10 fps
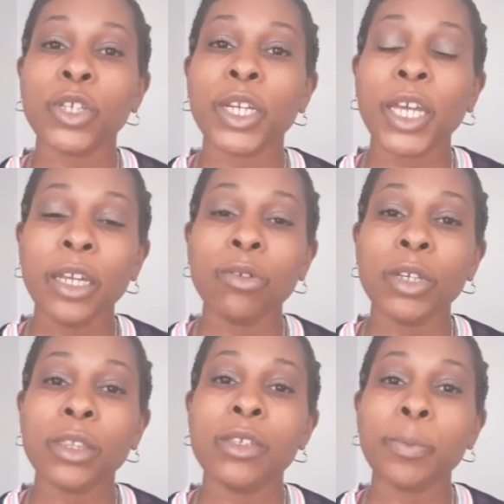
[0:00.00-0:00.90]
to get
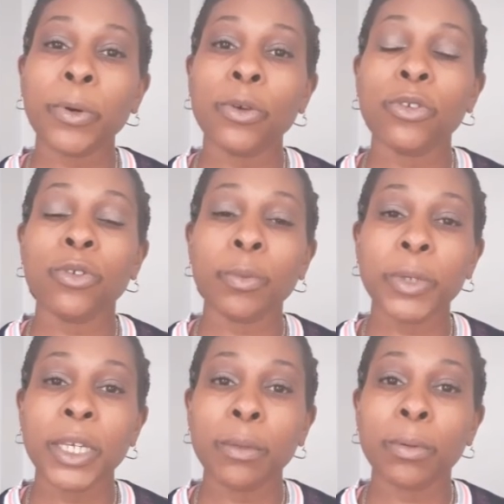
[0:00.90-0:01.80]
angry at this person or
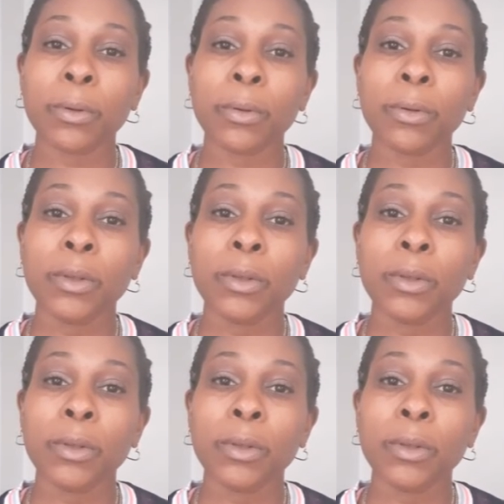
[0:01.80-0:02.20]
people.